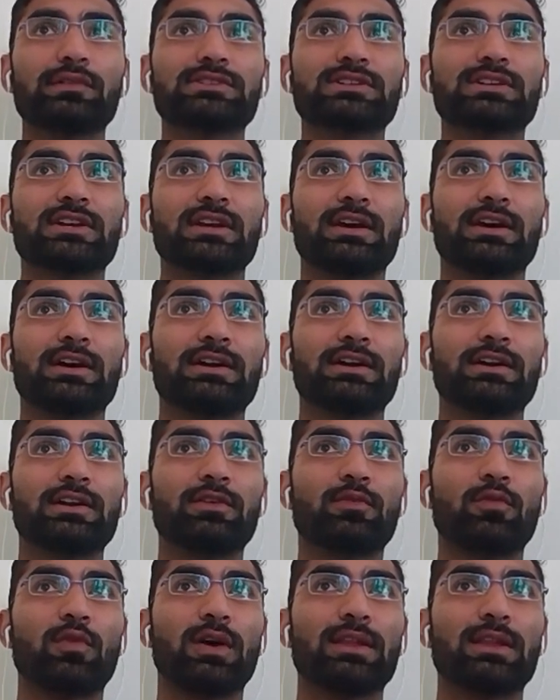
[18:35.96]
have shared
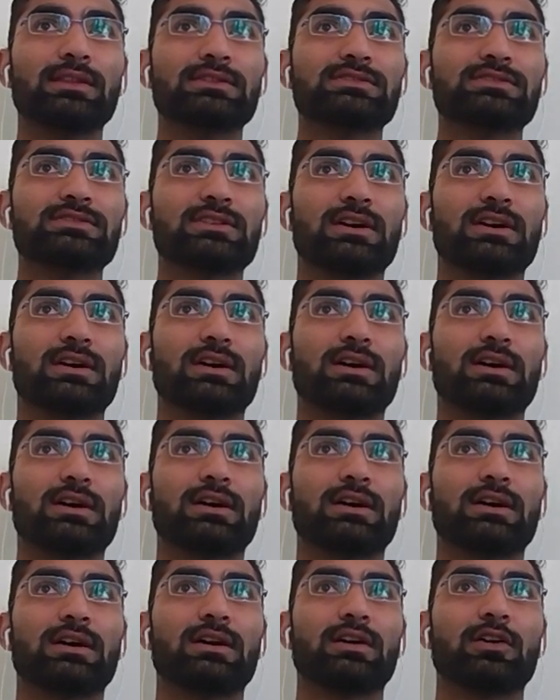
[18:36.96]

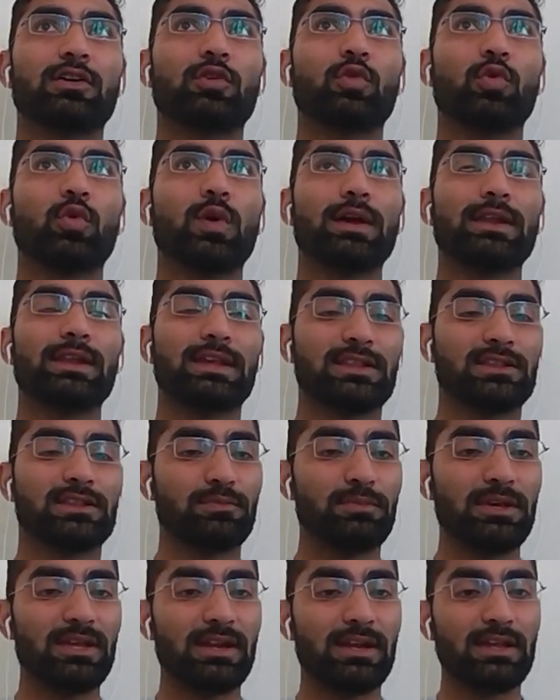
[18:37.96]
one
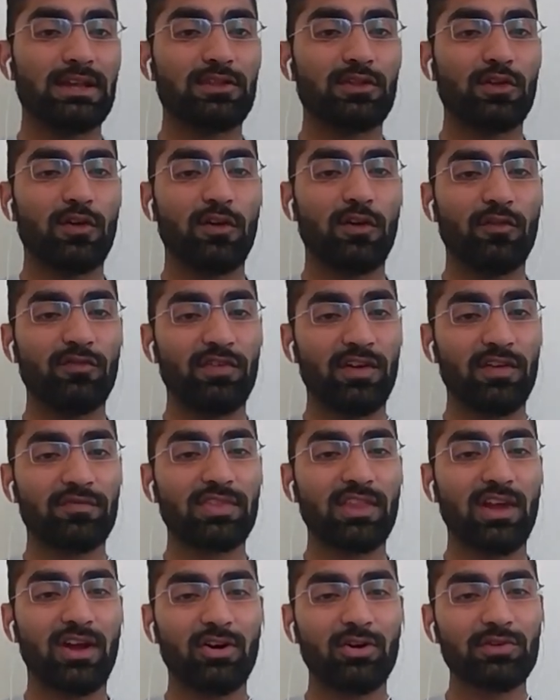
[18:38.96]
experience of
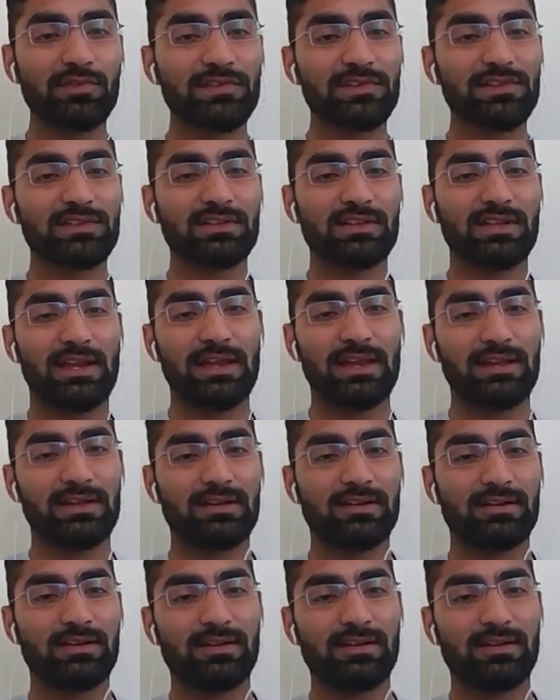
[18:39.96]
fifth house, like